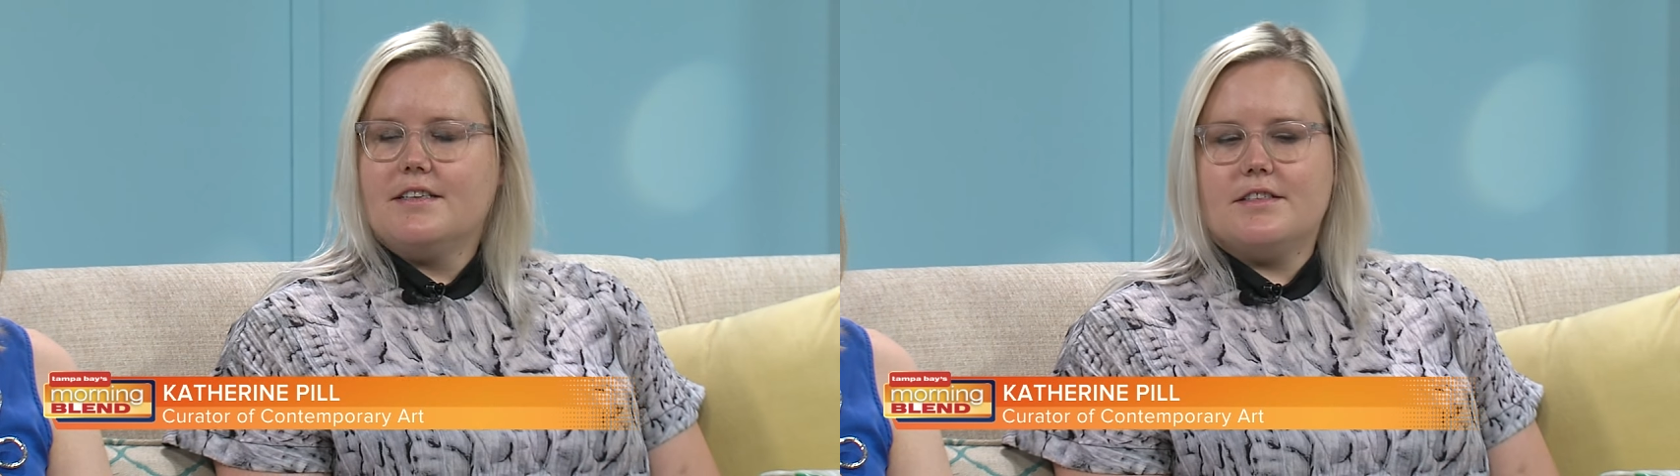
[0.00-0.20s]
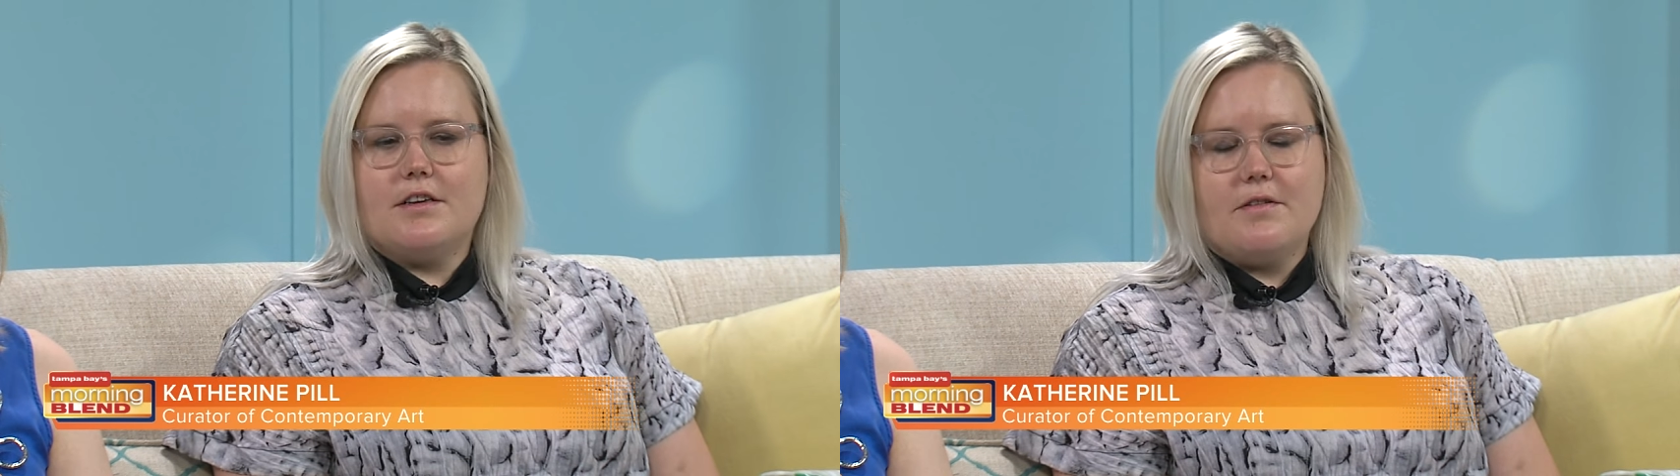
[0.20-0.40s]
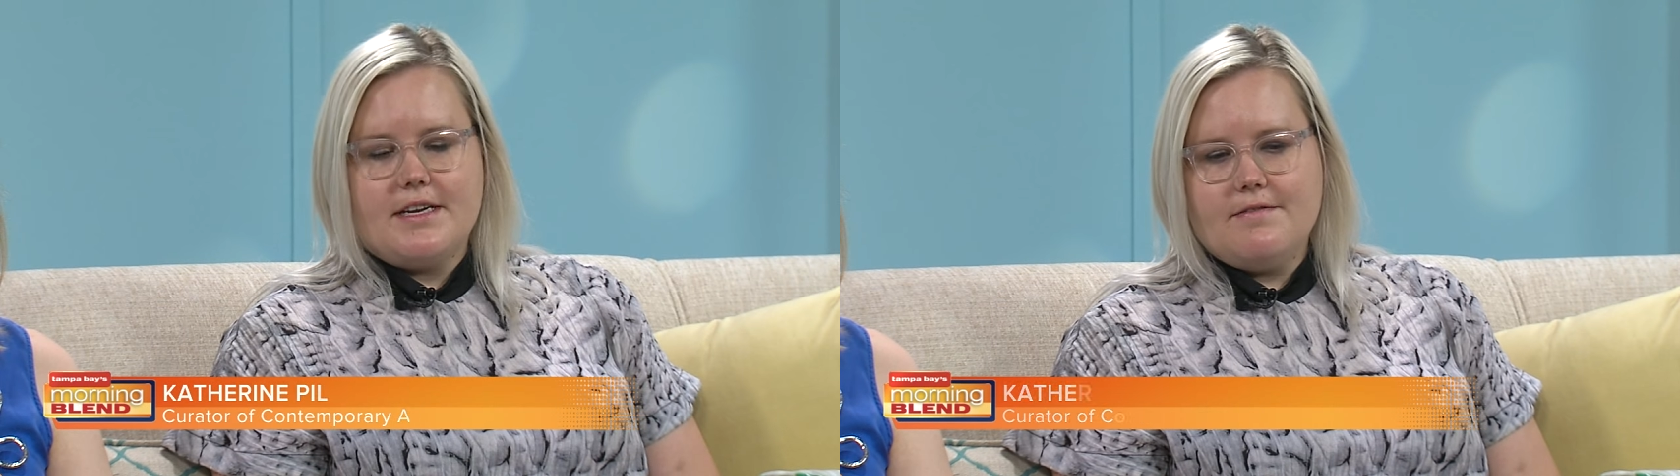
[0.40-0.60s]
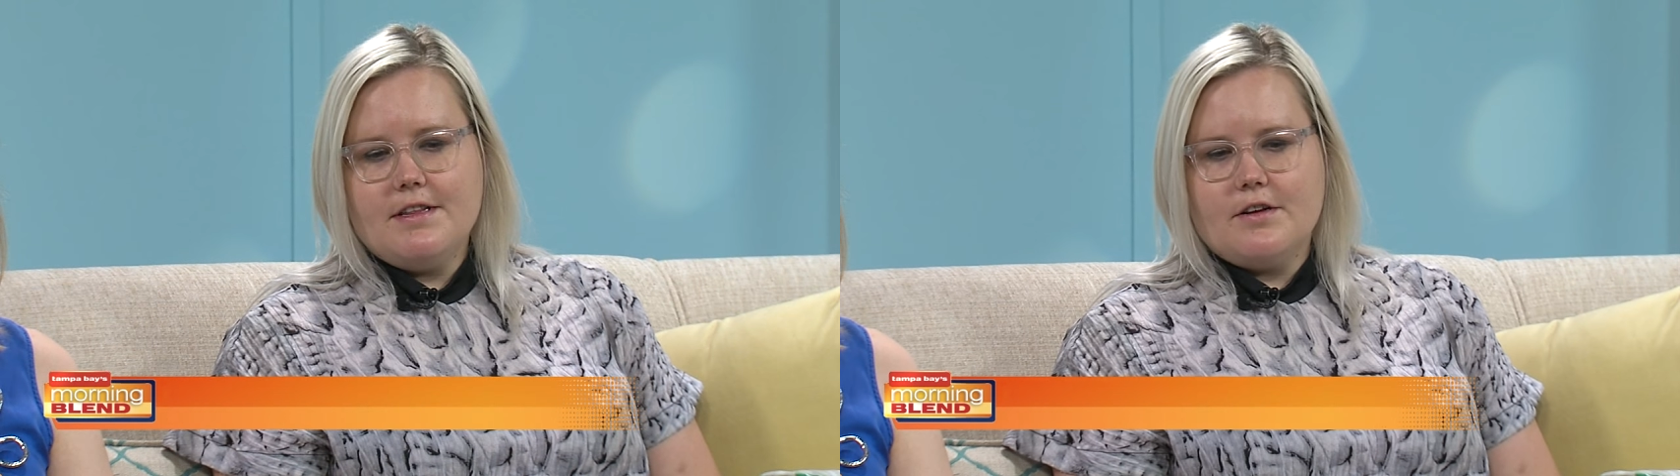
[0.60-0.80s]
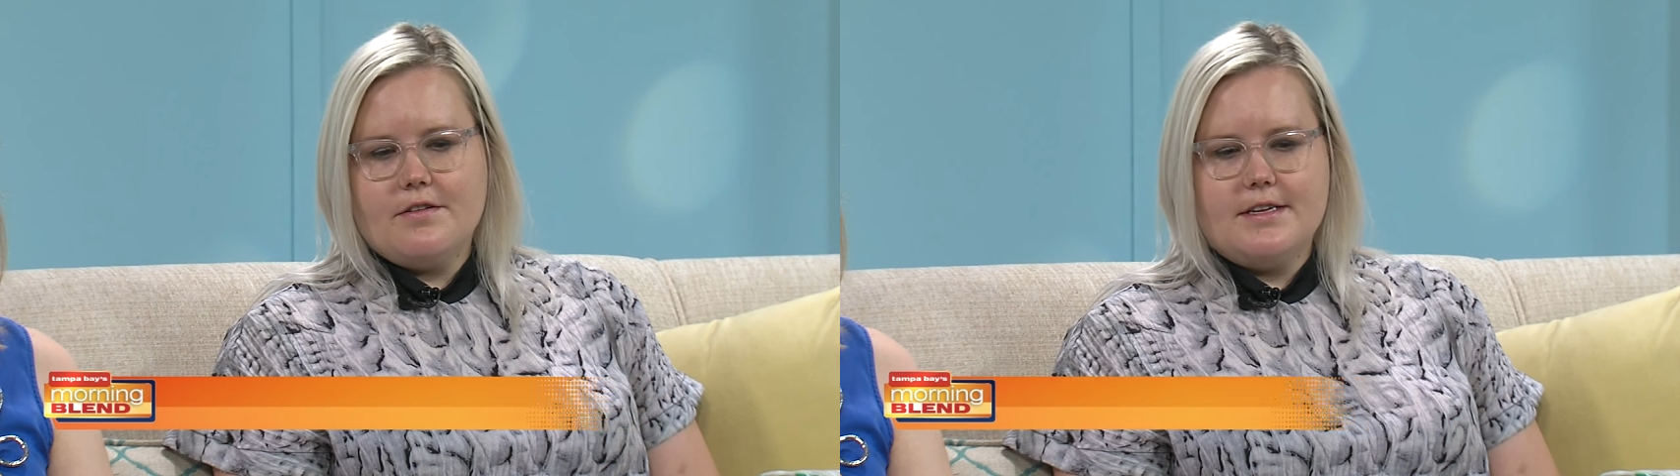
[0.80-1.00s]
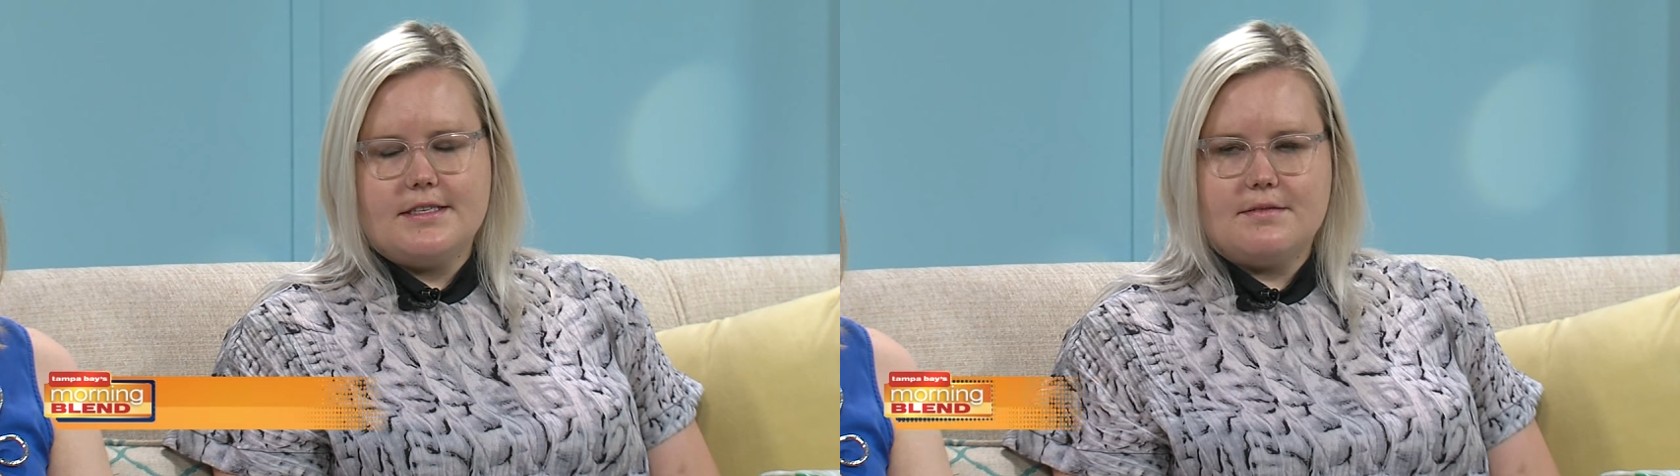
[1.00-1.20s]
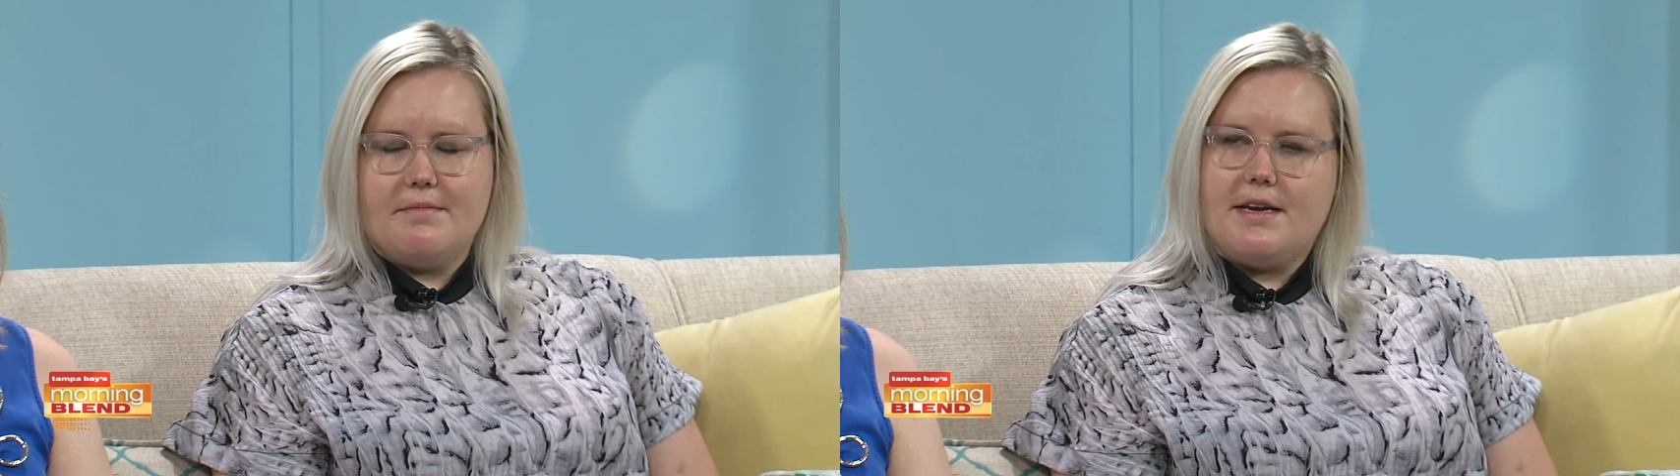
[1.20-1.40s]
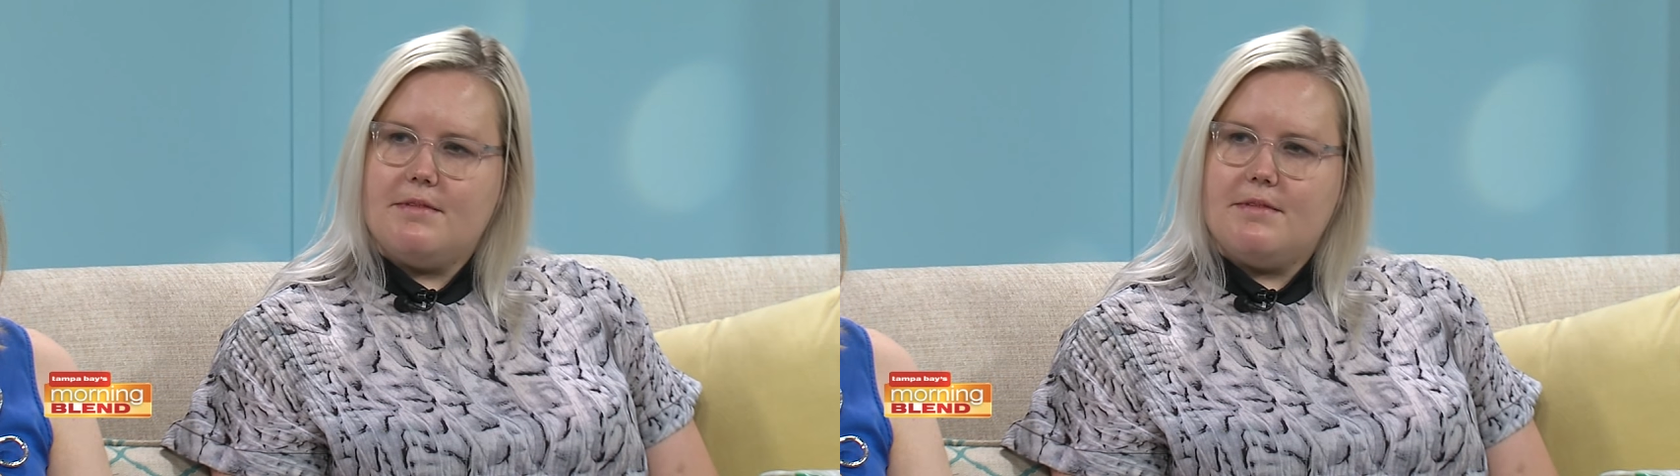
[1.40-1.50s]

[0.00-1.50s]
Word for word: So even though this may